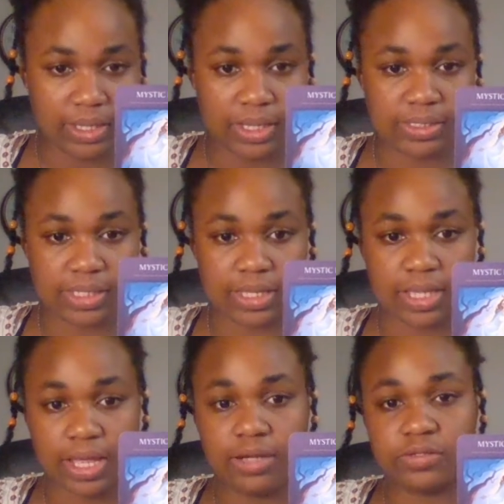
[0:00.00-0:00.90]
It's like
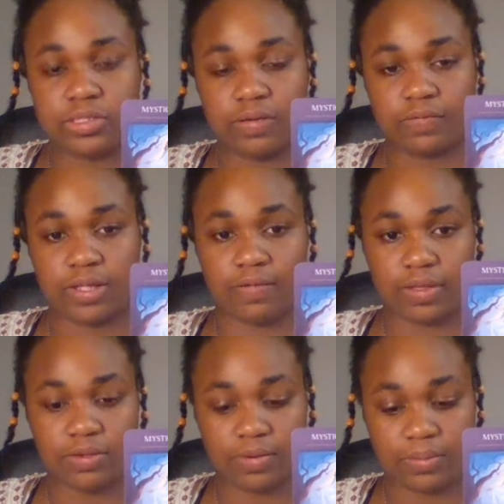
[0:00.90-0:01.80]
that energy of love
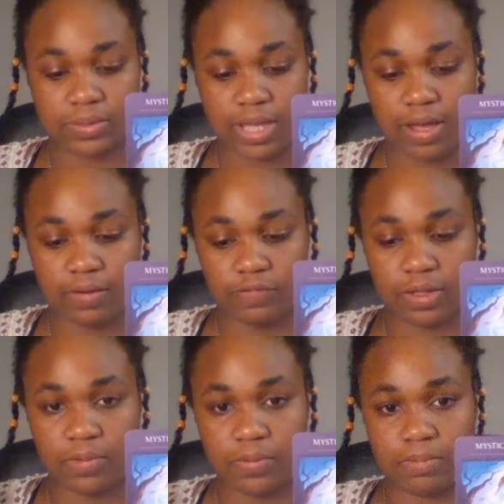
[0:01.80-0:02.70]
that you're able to have,
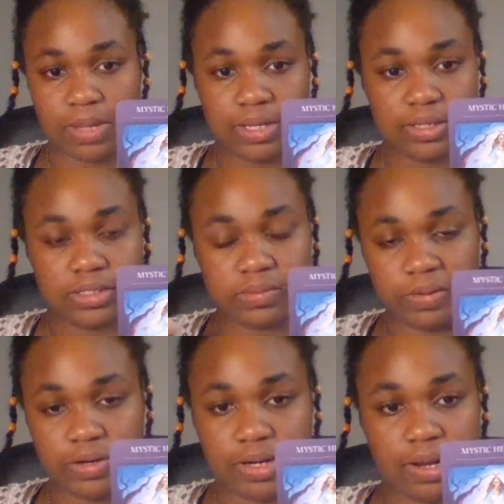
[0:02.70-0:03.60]
that open-minded
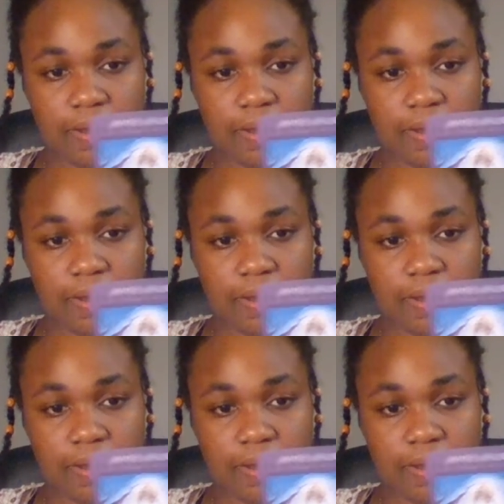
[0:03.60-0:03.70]
spirit.